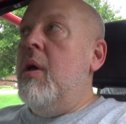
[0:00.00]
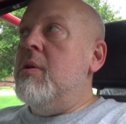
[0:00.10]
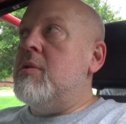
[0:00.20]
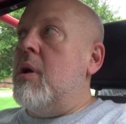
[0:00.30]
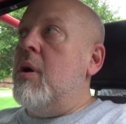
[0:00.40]

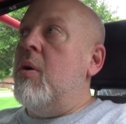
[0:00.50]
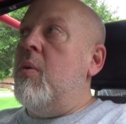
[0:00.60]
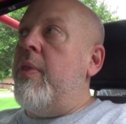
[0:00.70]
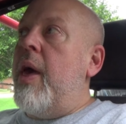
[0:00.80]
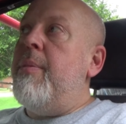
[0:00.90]
So
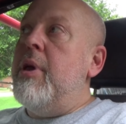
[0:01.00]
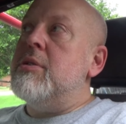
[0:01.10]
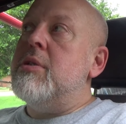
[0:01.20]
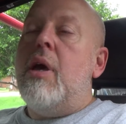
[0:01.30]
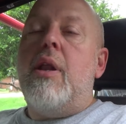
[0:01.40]
with that being
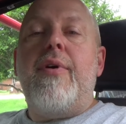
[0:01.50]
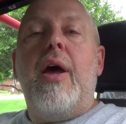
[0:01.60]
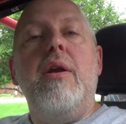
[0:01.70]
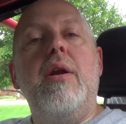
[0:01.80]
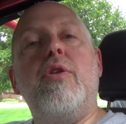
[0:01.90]
said, I've
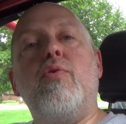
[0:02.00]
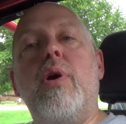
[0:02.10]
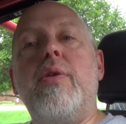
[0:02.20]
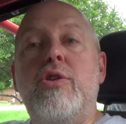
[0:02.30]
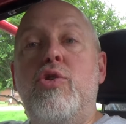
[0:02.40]
got another
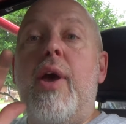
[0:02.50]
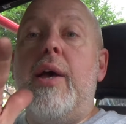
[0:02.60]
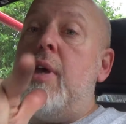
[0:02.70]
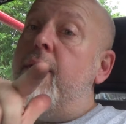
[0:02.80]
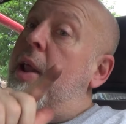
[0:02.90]
rig that you
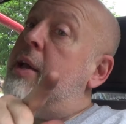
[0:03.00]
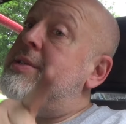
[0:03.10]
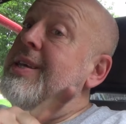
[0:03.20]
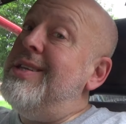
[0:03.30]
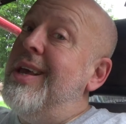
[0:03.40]
guys have not
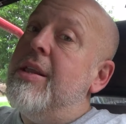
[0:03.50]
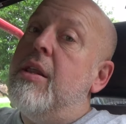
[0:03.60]
seen yet.